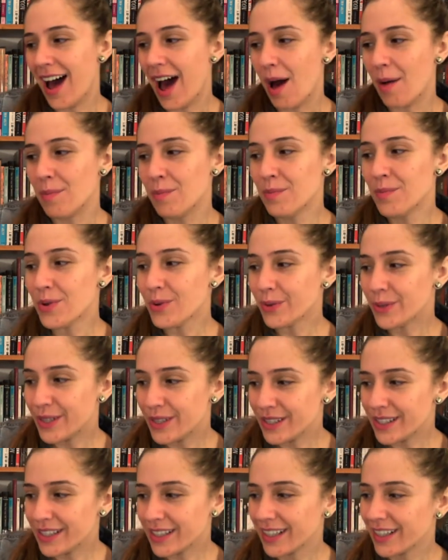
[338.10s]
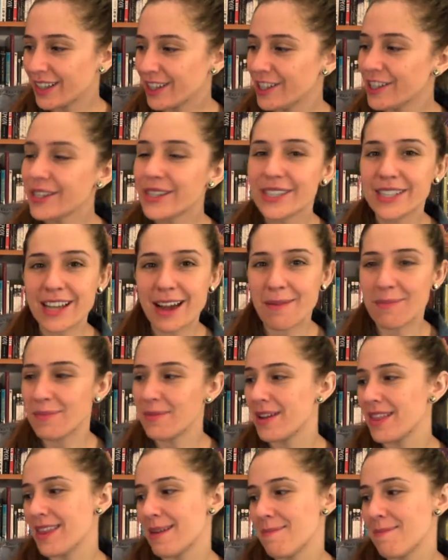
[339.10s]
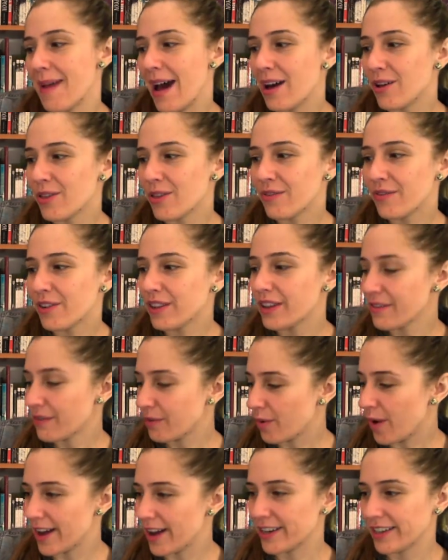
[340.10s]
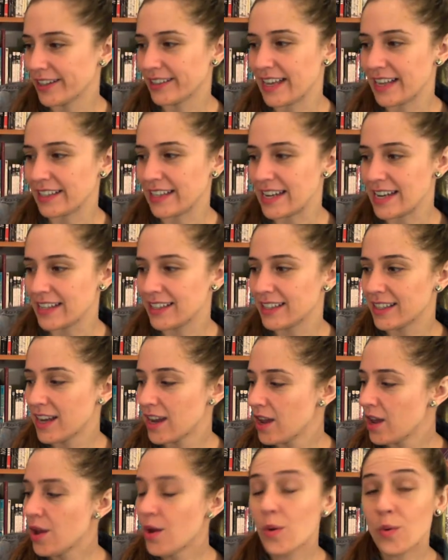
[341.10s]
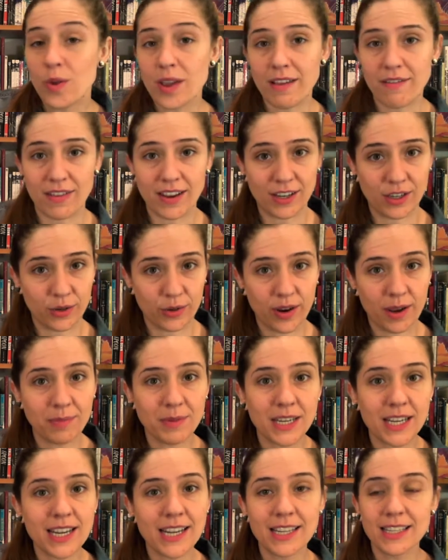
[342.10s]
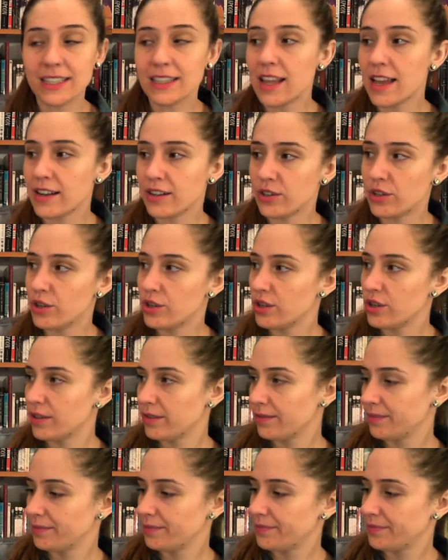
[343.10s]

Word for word: A moose looks up with a mouthful of water lilies. We've interrupted his lunch.